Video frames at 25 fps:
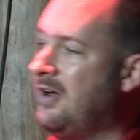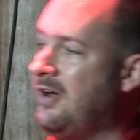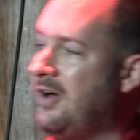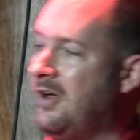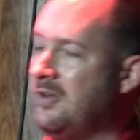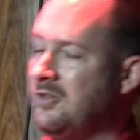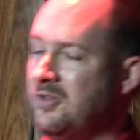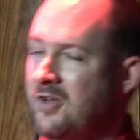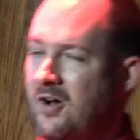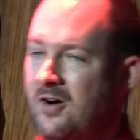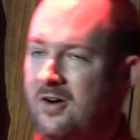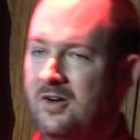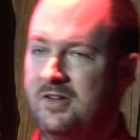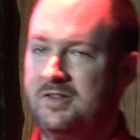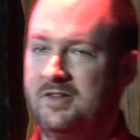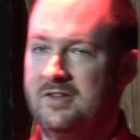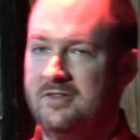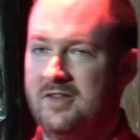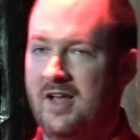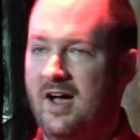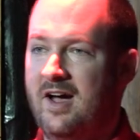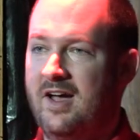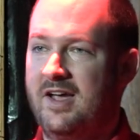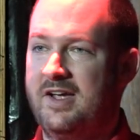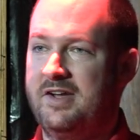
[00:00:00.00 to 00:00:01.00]
Along the
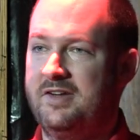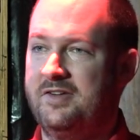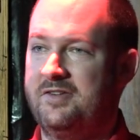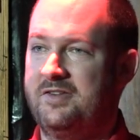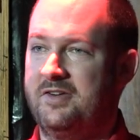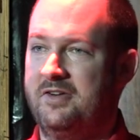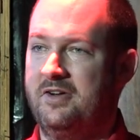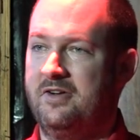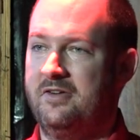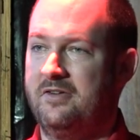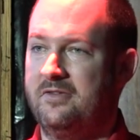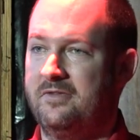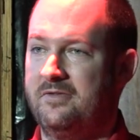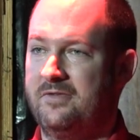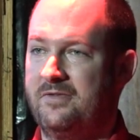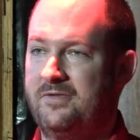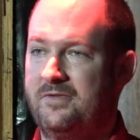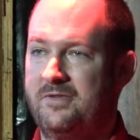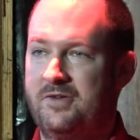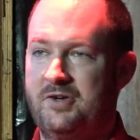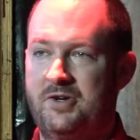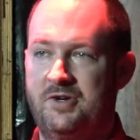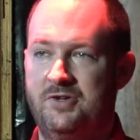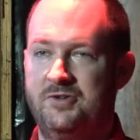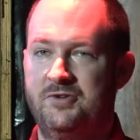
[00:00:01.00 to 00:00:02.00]
lines of
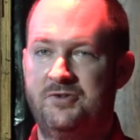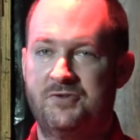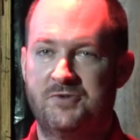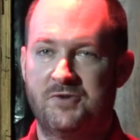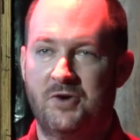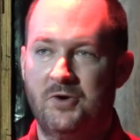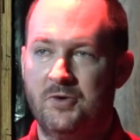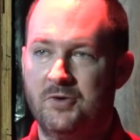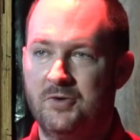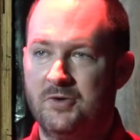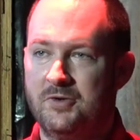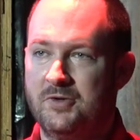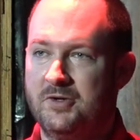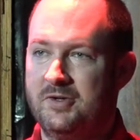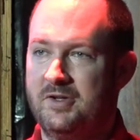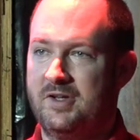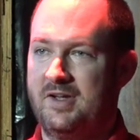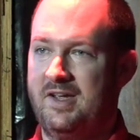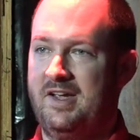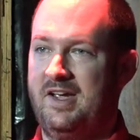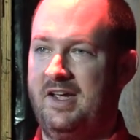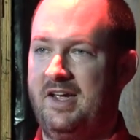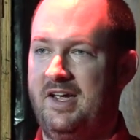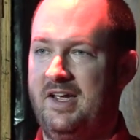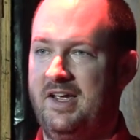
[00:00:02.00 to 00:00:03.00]
control
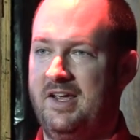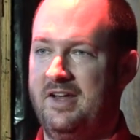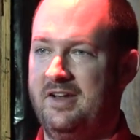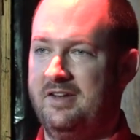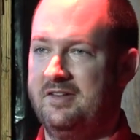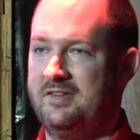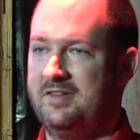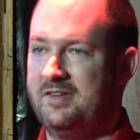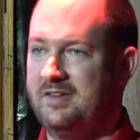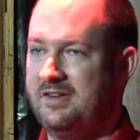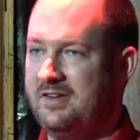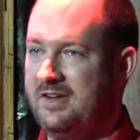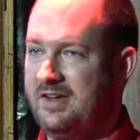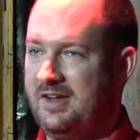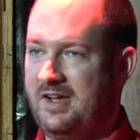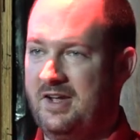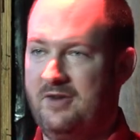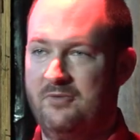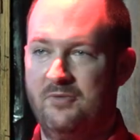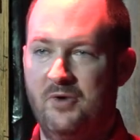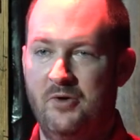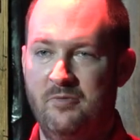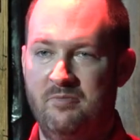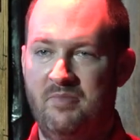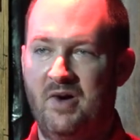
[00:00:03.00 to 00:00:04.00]
and
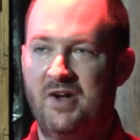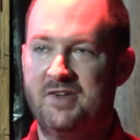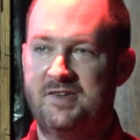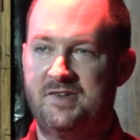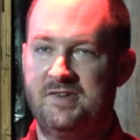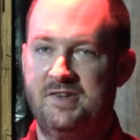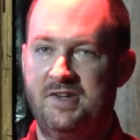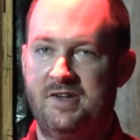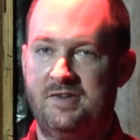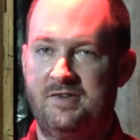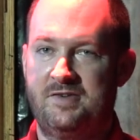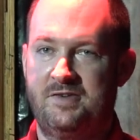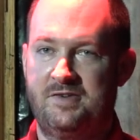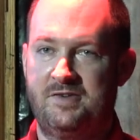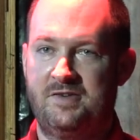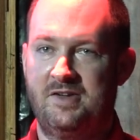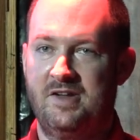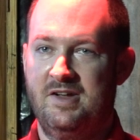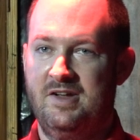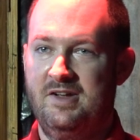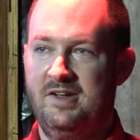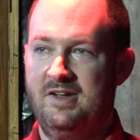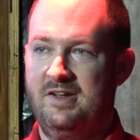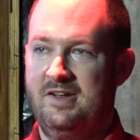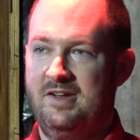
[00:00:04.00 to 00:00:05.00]
robustness
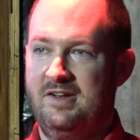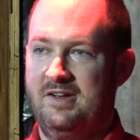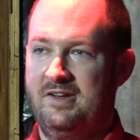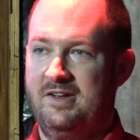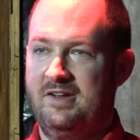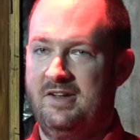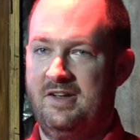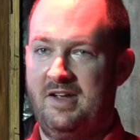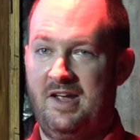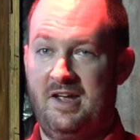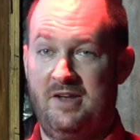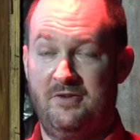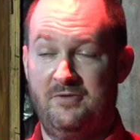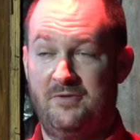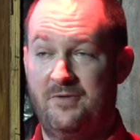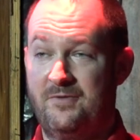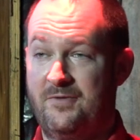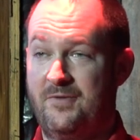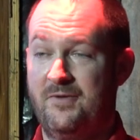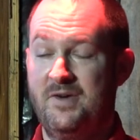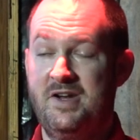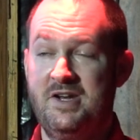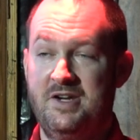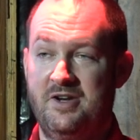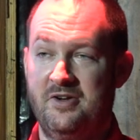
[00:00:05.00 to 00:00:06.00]
and
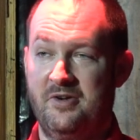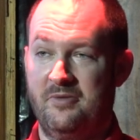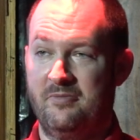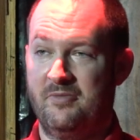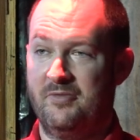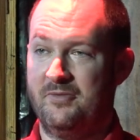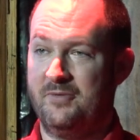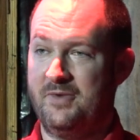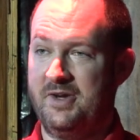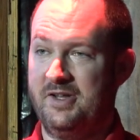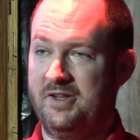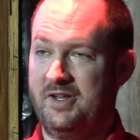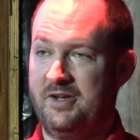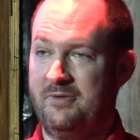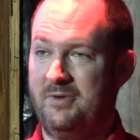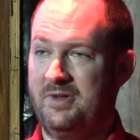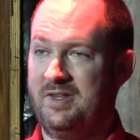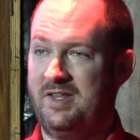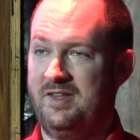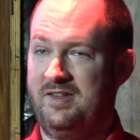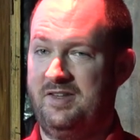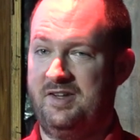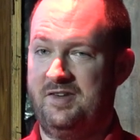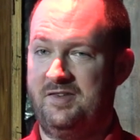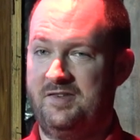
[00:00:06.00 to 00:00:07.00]
freedom, really,
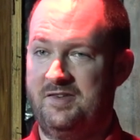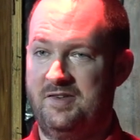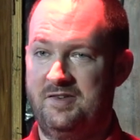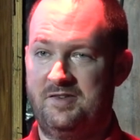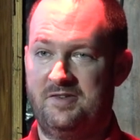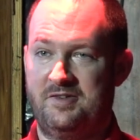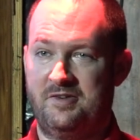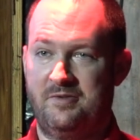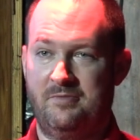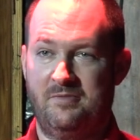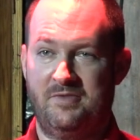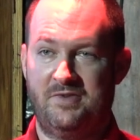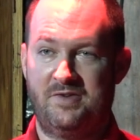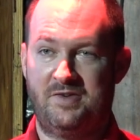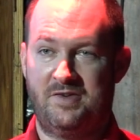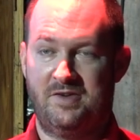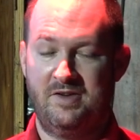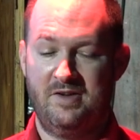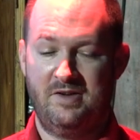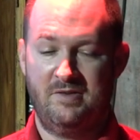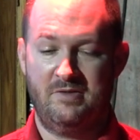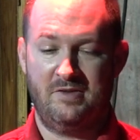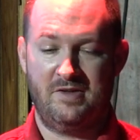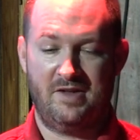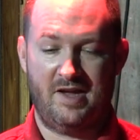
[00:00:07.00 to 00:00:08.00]
within these systems,
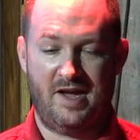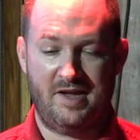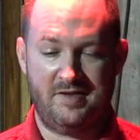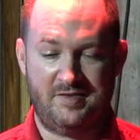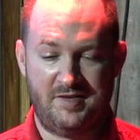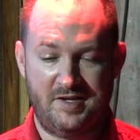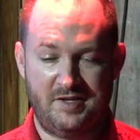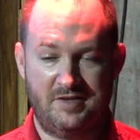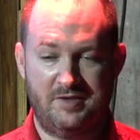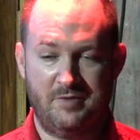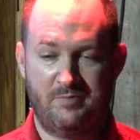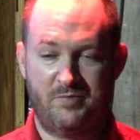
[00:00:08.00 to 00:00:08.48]
I think the